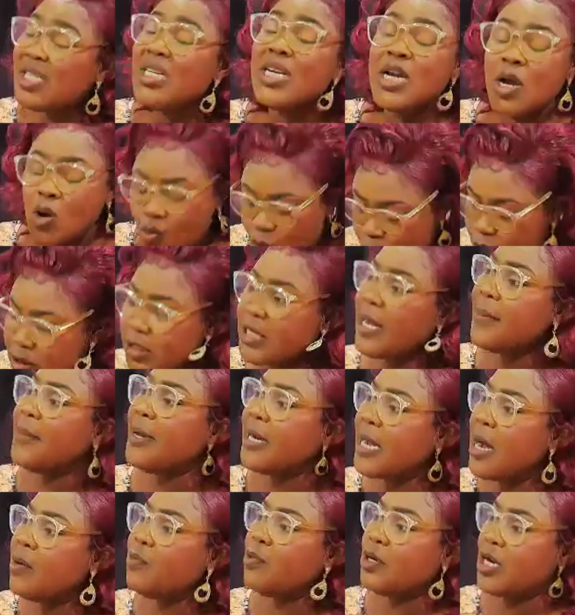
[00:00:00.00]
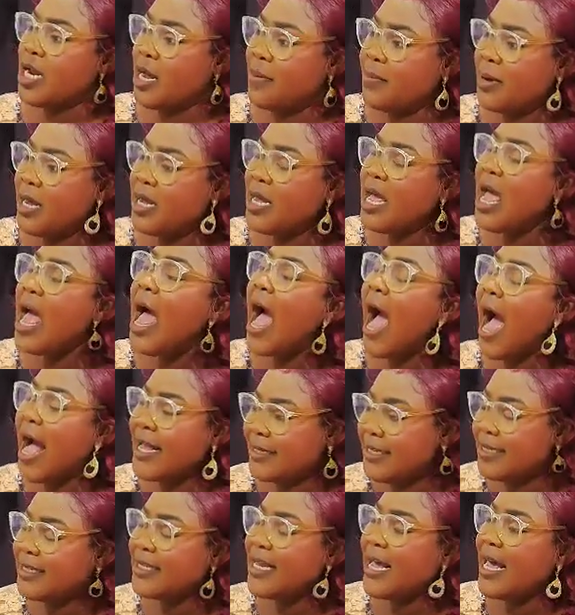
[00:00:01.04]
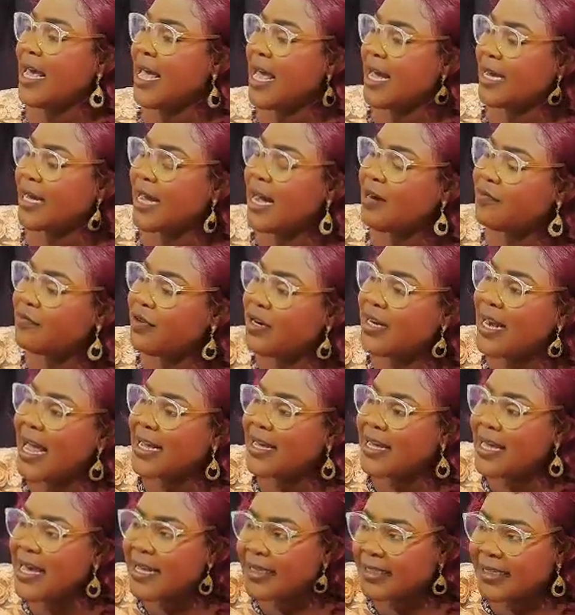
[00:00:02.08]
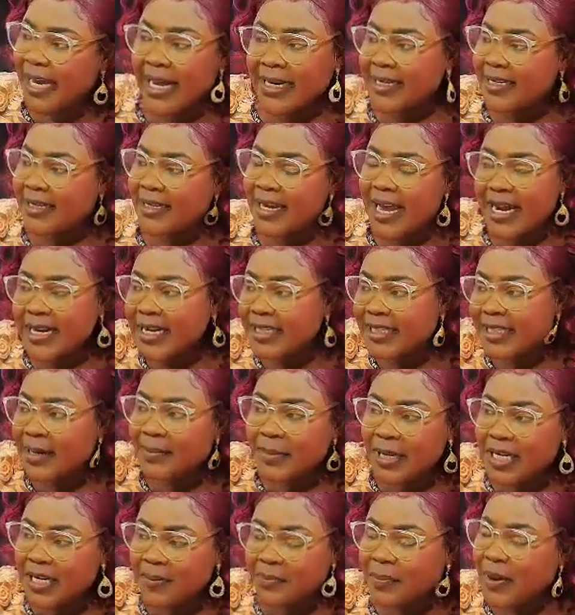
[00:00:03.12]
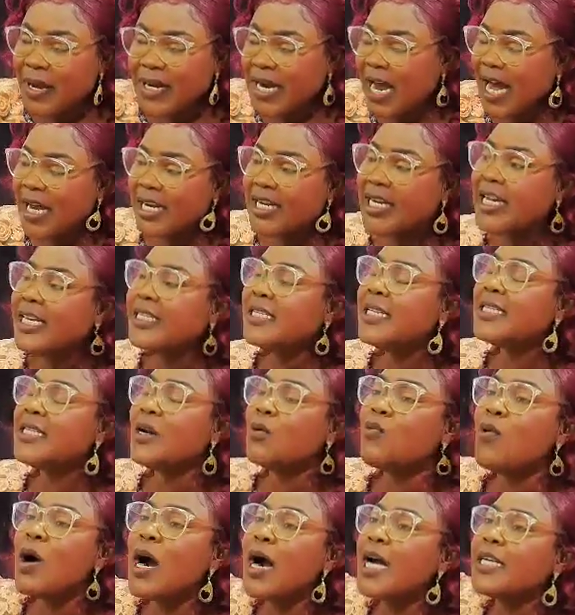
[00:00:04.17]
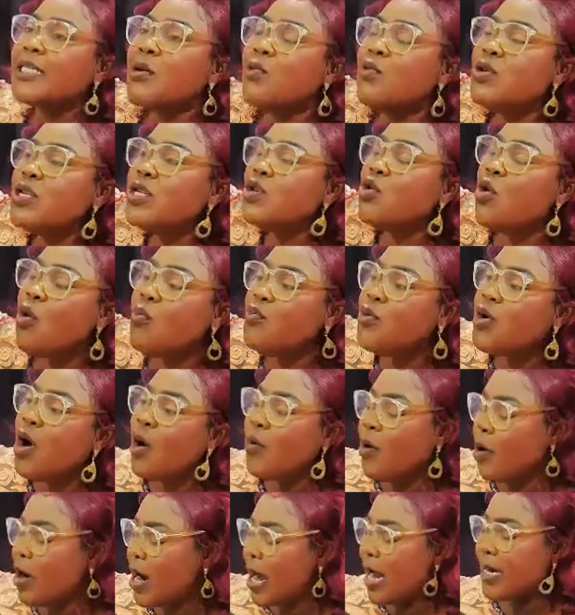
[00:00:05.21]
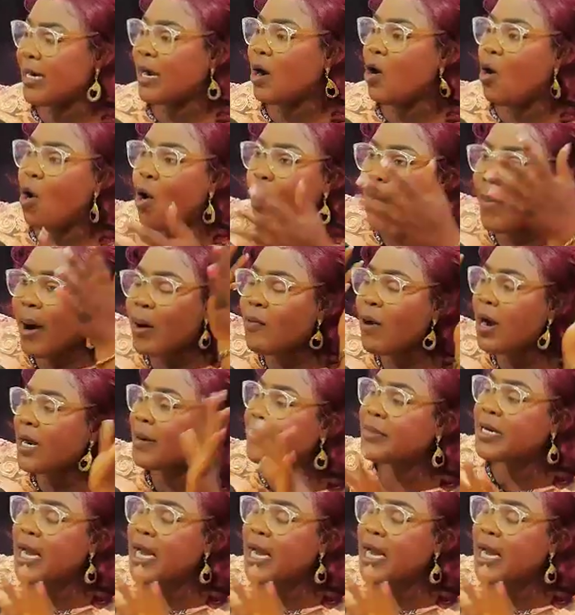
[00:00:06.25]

be a I just say a country like Italy, any Germany penna. This a one castle we will be or Ghana or Bahuanam